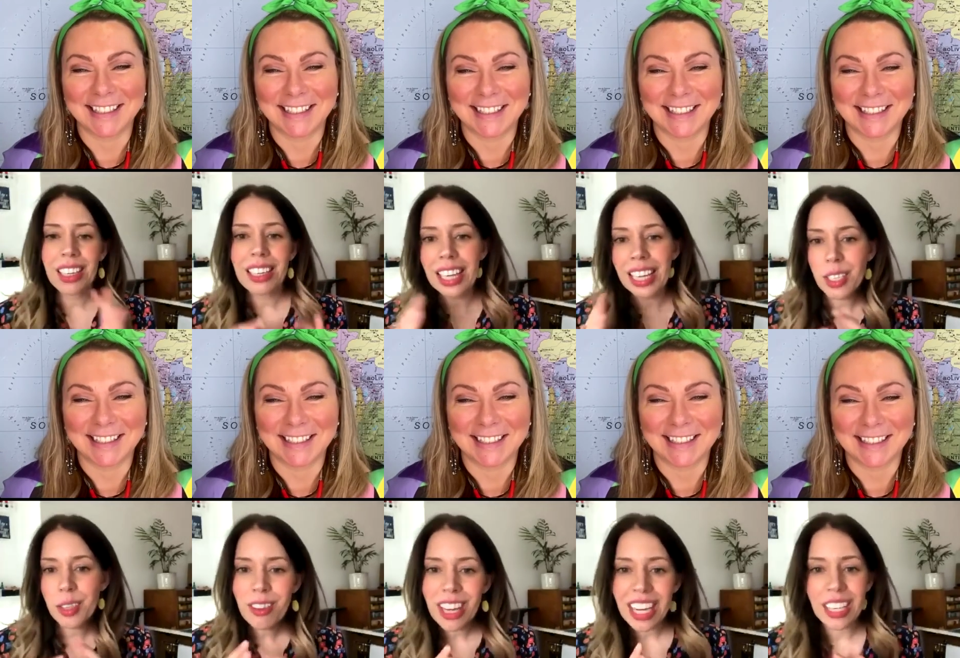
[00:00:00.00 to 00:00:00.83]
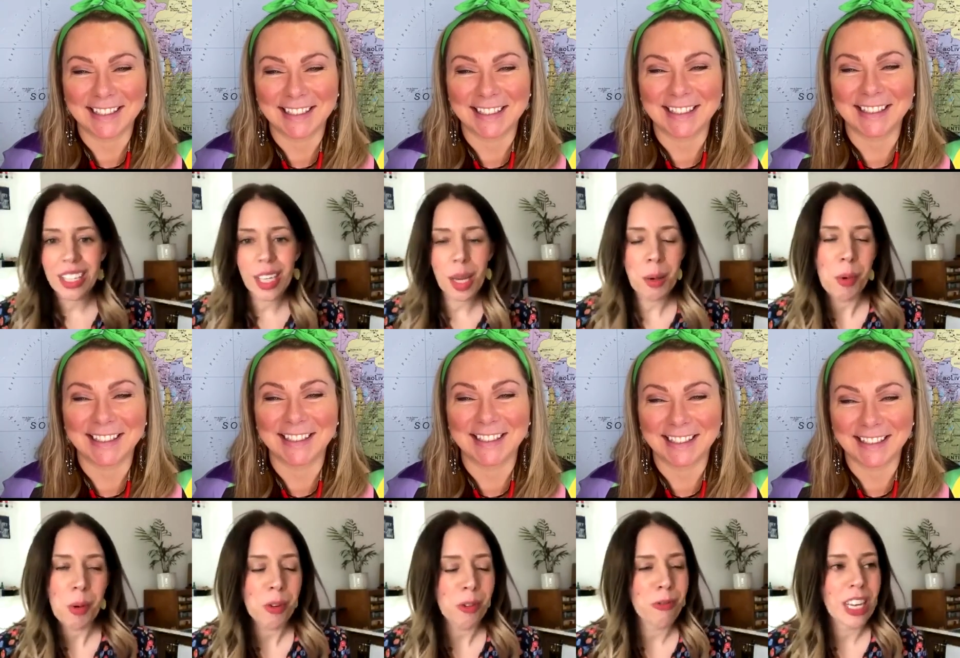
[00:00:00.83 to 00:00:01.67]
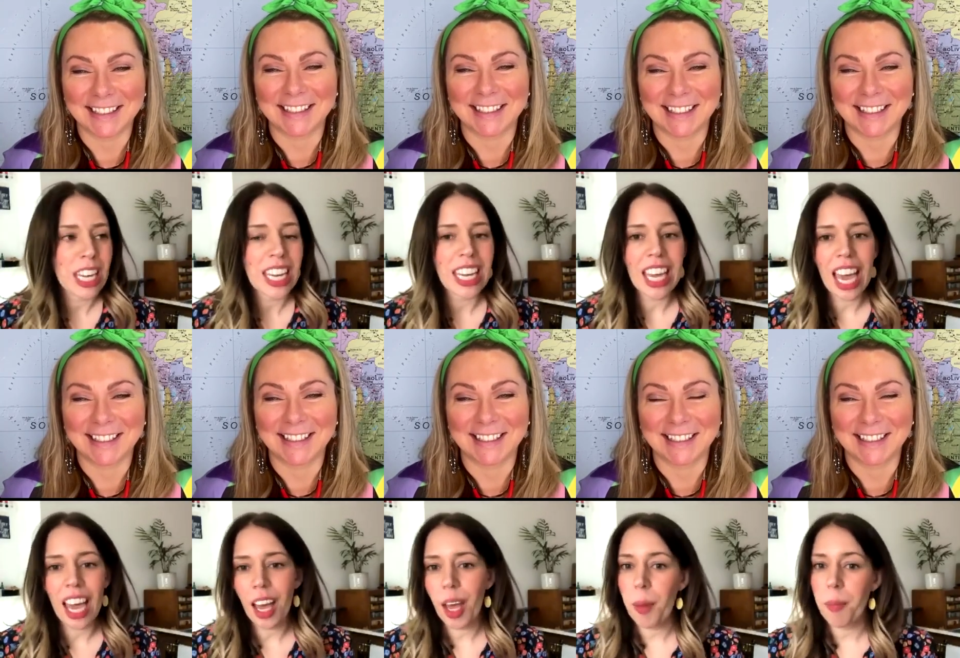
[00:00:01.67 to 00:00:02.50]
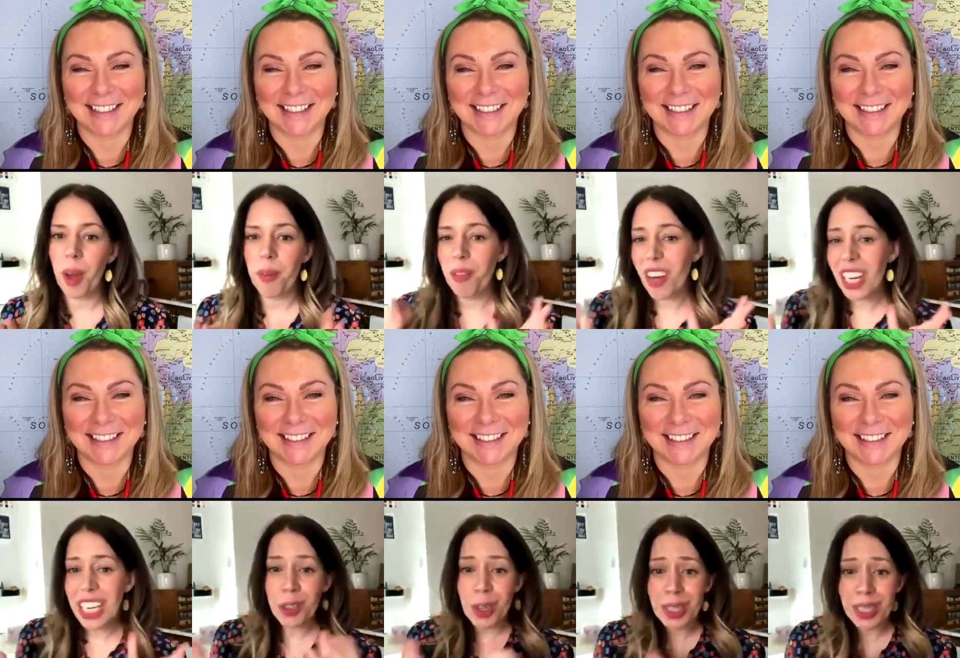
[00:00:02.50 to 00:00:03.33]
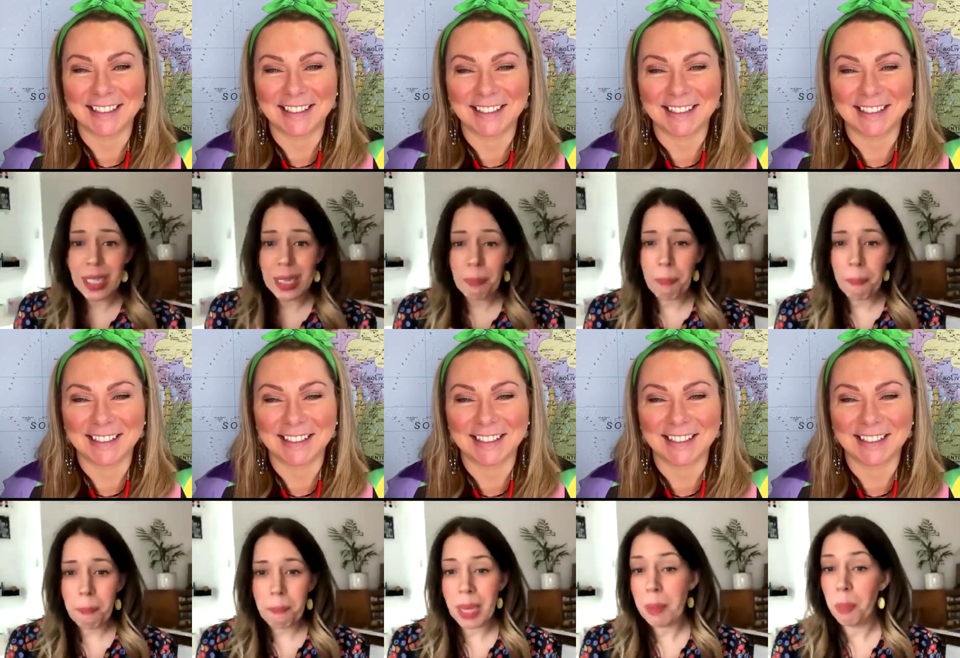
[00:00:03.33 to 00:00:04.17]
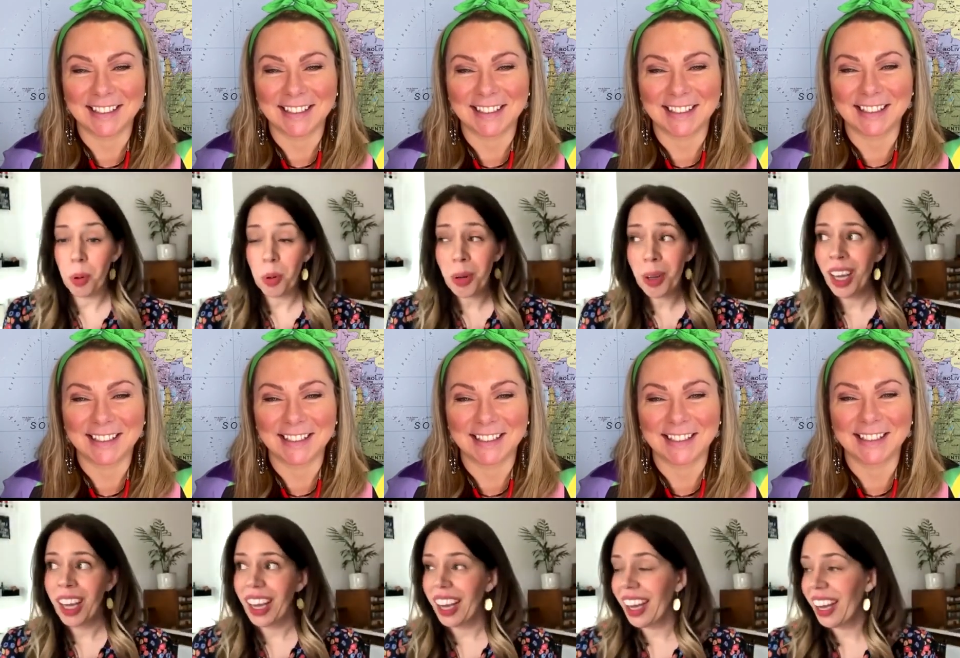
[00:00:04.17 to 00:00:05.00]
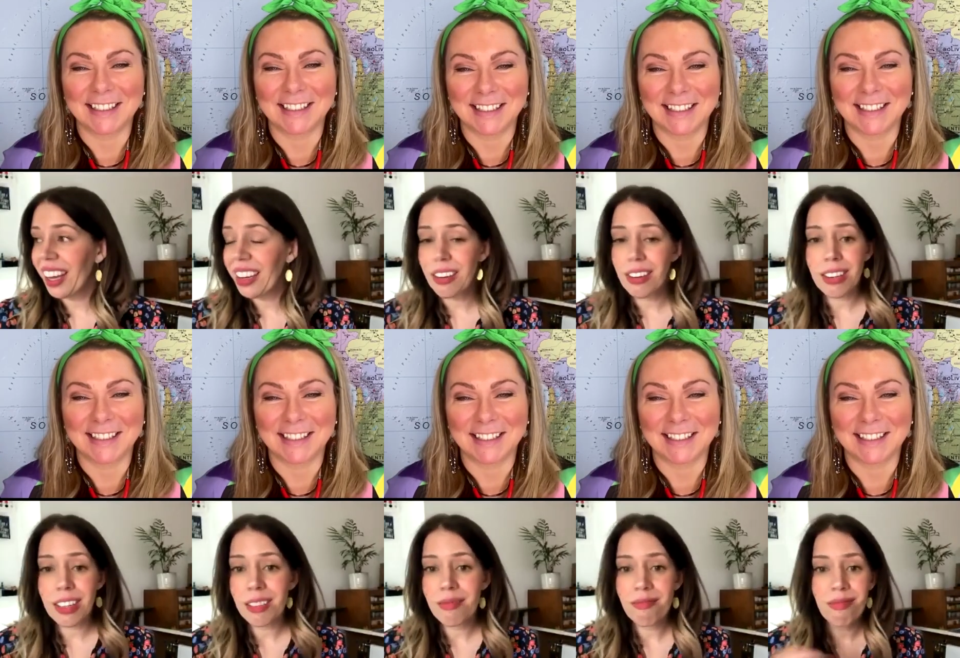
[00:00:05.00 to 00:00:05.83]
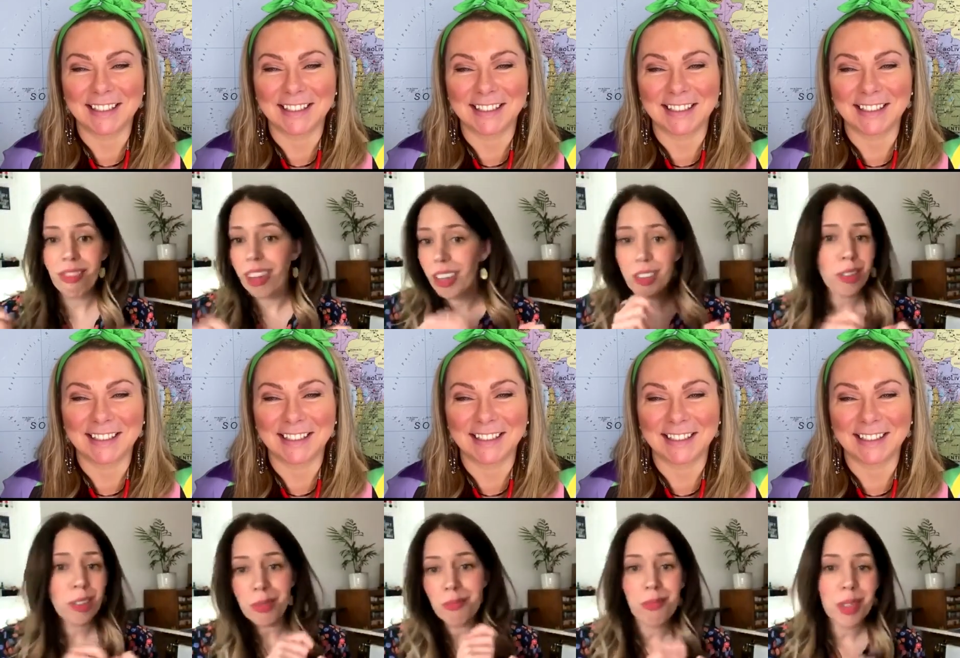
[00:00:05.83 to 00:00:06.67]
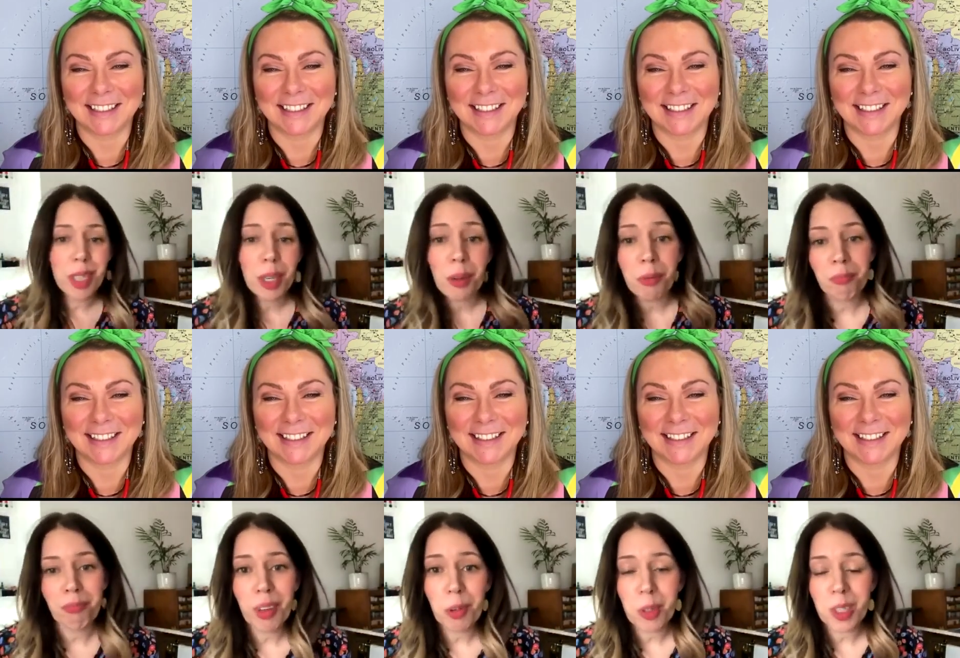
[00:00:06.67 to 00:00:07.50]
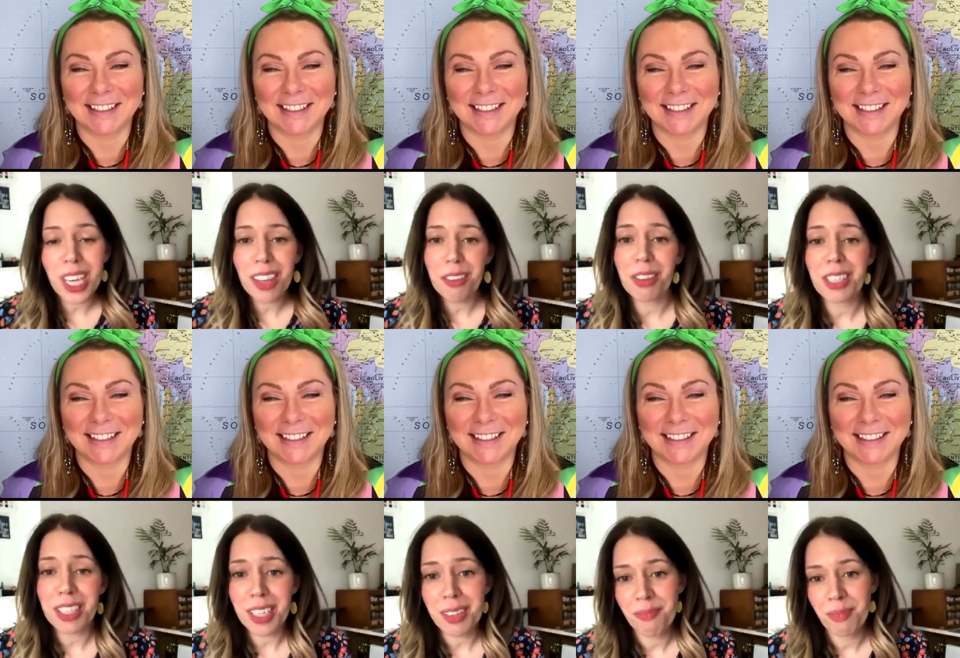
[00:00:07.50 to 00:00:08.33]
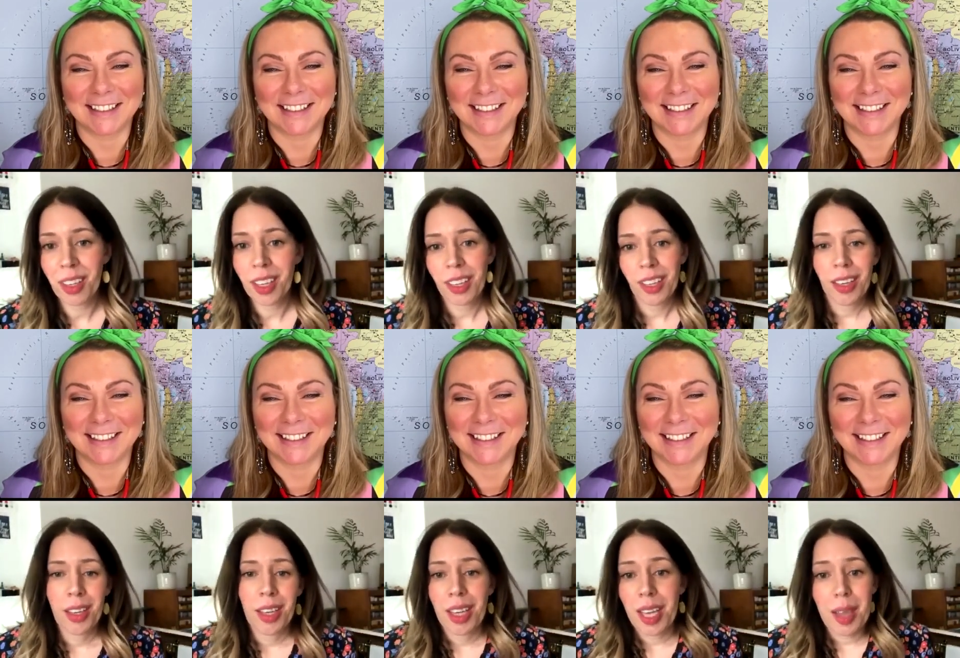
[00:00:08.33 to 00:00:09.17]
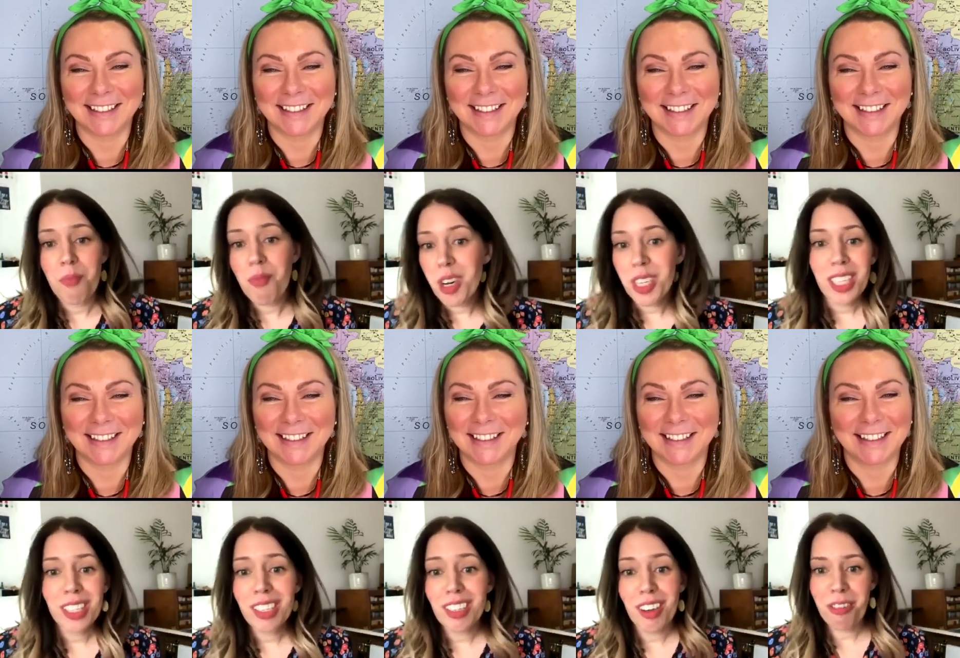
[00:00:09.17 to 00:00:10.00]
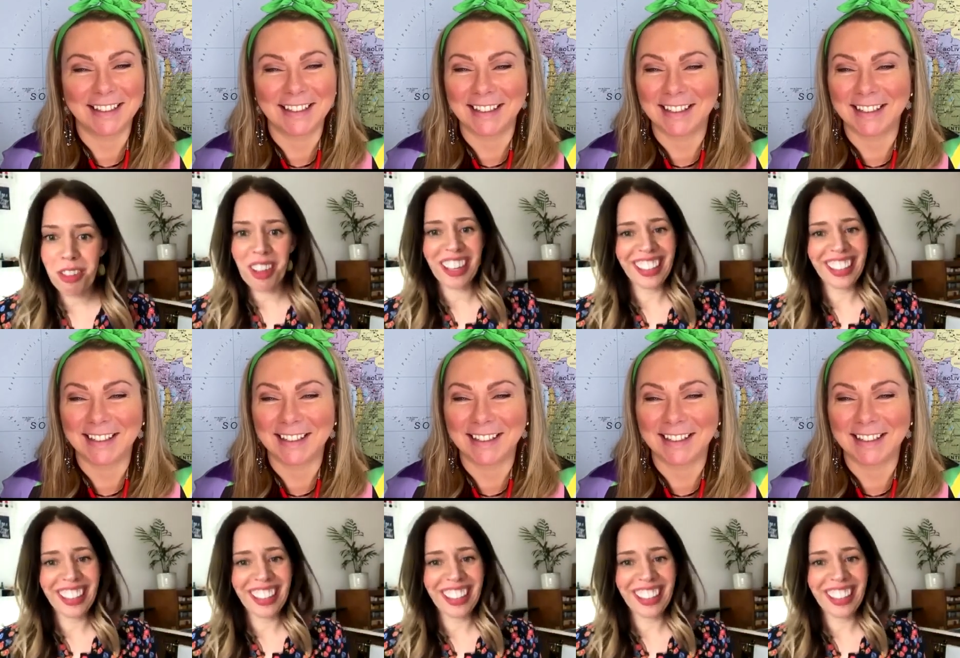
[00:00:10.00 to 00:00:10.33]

Speaker 1: lettering and typography. Um, I'm really interested in people, and I just sew that all together into embroidered stuff.